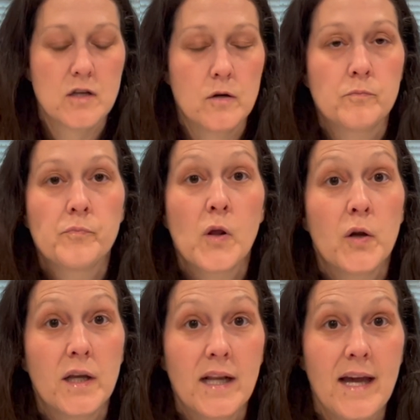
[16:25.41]
So
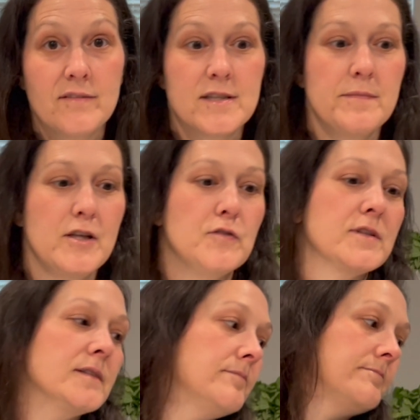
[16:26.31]
gonna have some
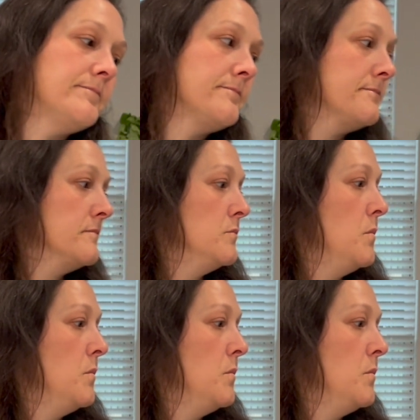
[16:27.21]
of